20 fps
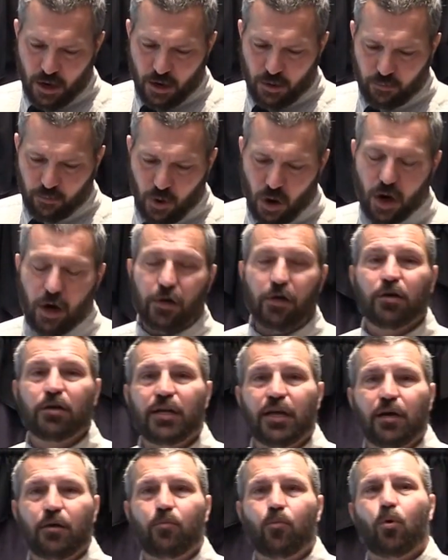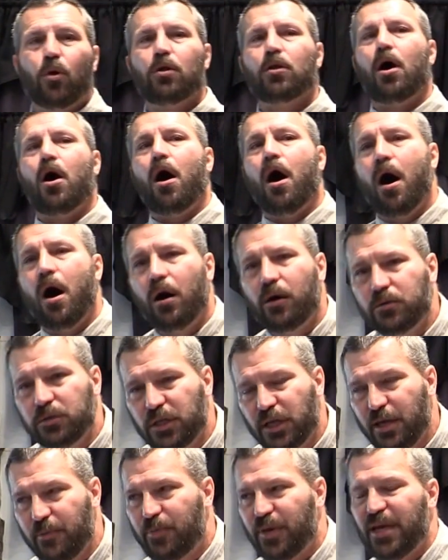Martyrdom will
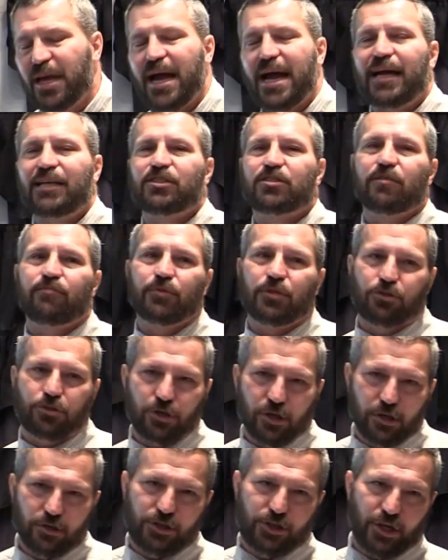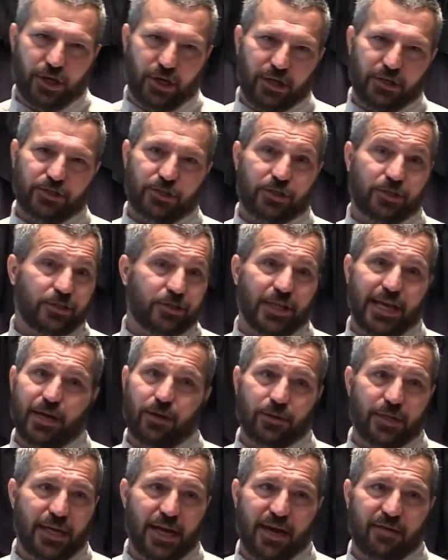only be asked of the true church, because they
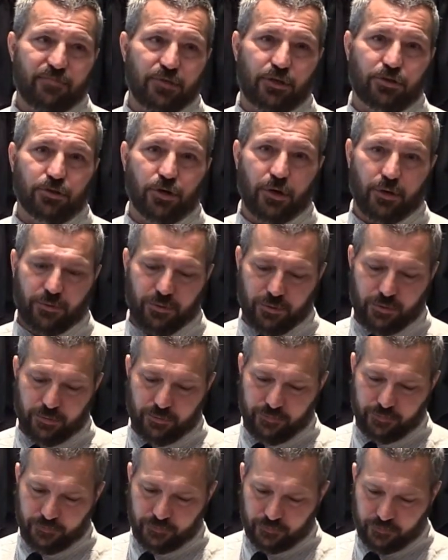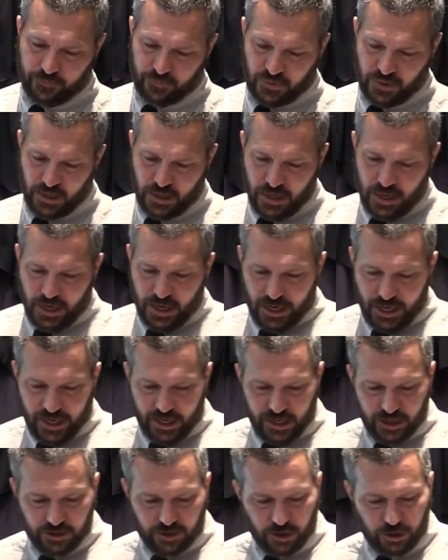only have the truth. It
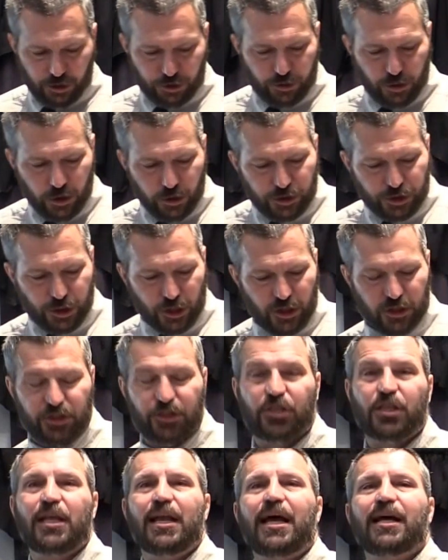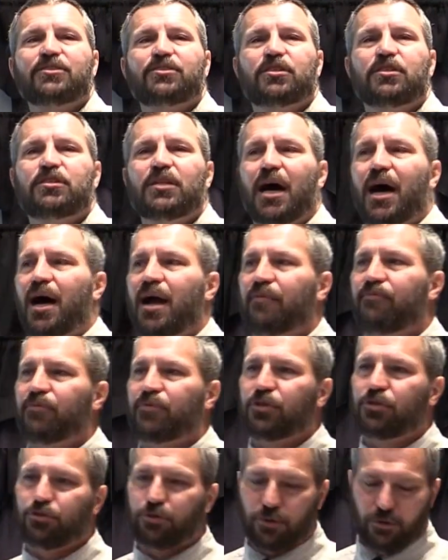is the true church that has to die for
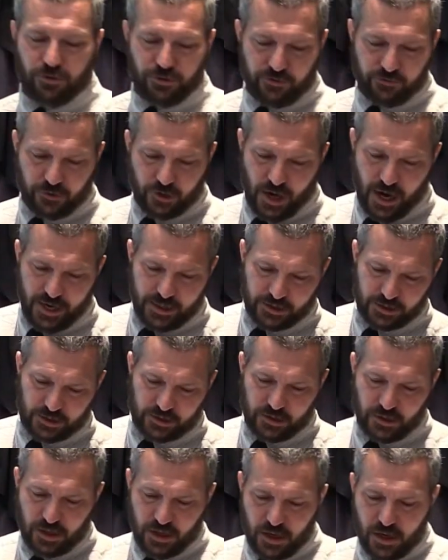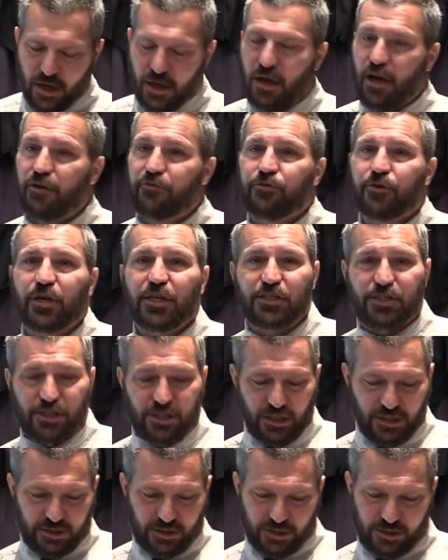the truth of Christ. For
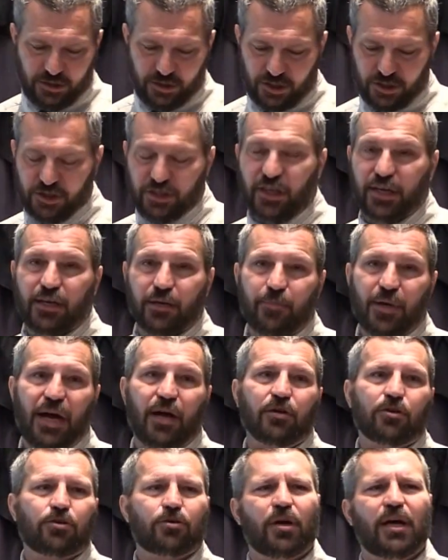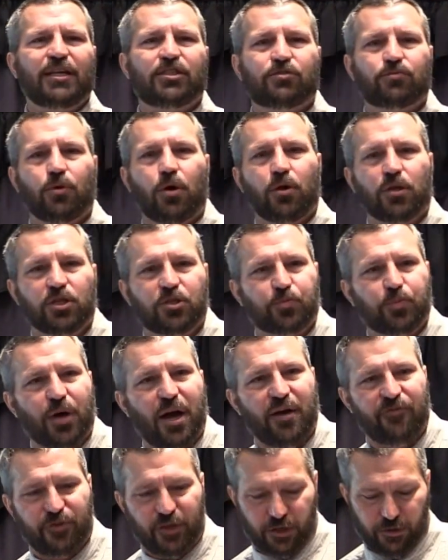instance, just think about Christ's role as
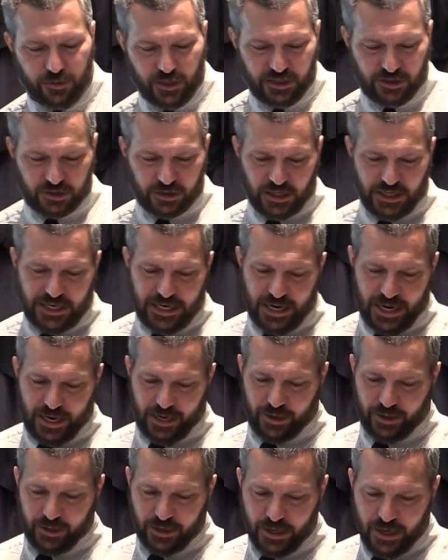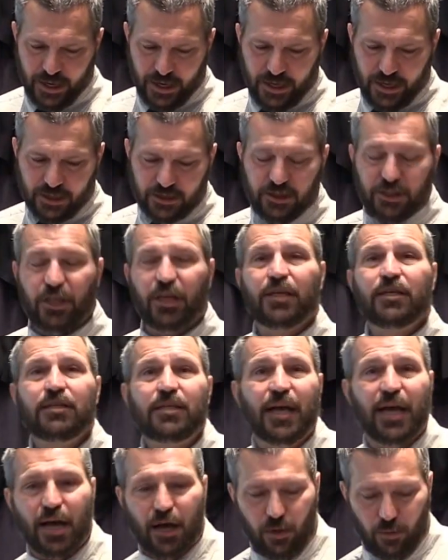prophet, priest, and king.
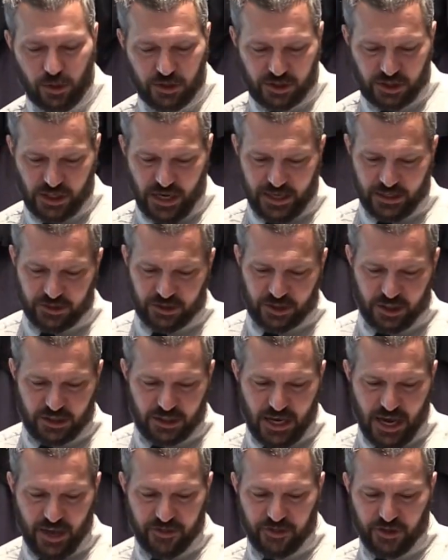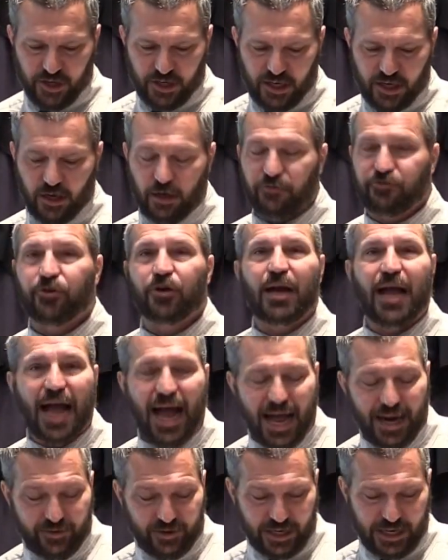Tyndale was sentenced to death and killed for
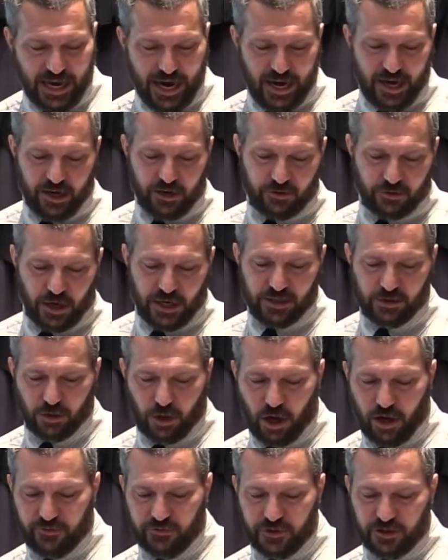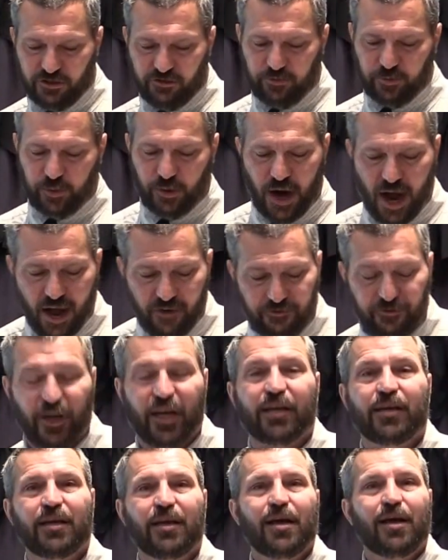advocating Christ's office of
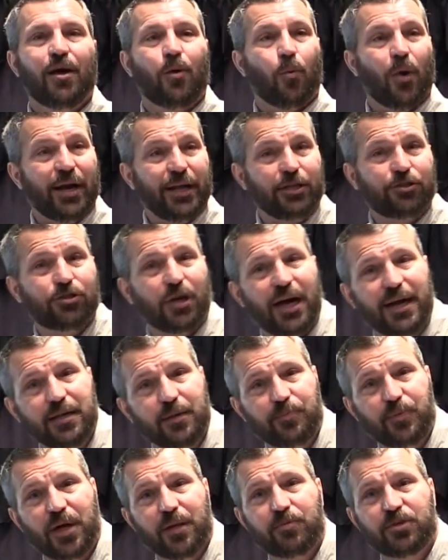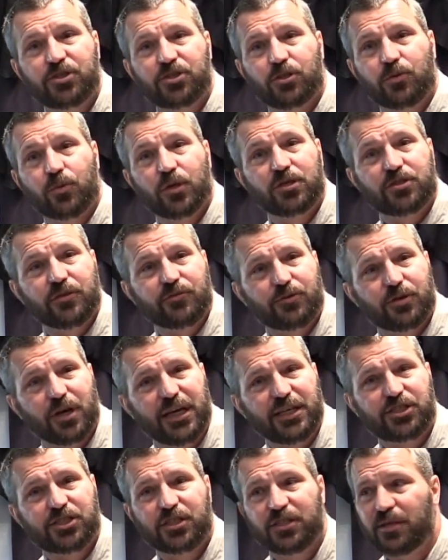prophet when he tried to publish the words of
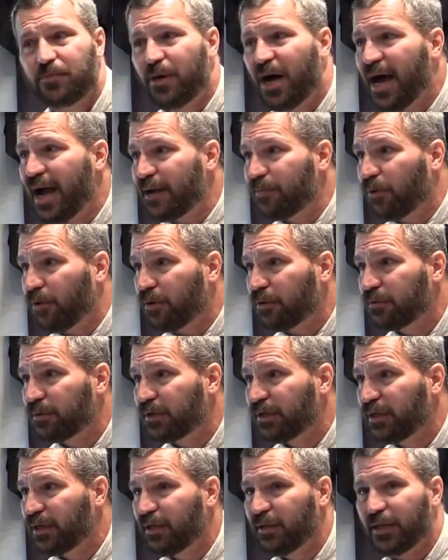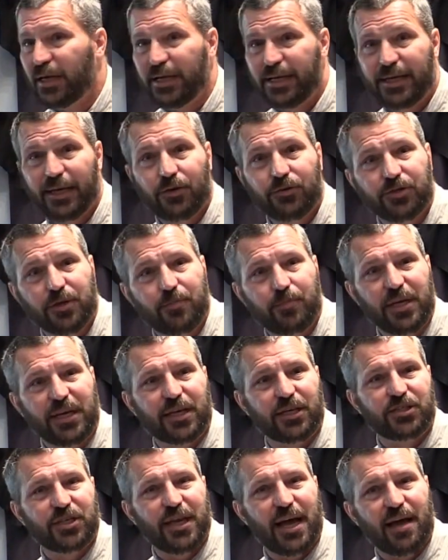Christ in the Bible. They killed him
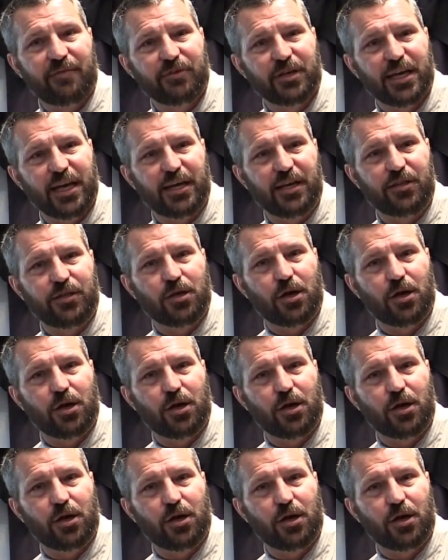because he advocated the